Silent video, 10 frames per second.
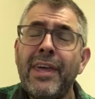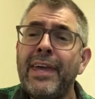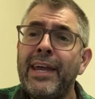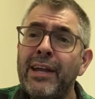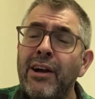
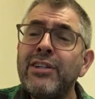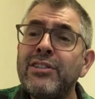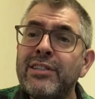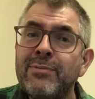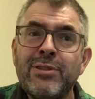He
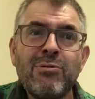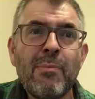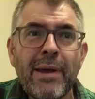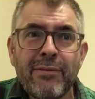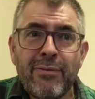urges him to
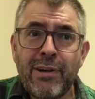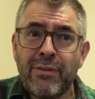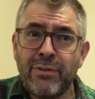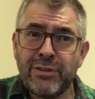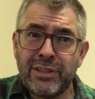remain
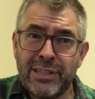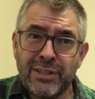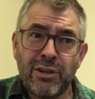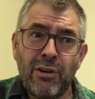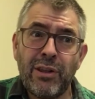faithful to his
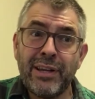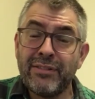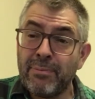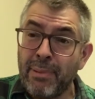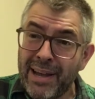calling as
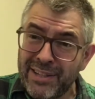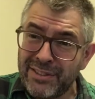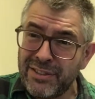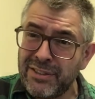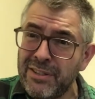a
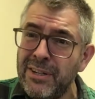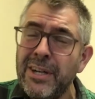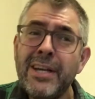pastor,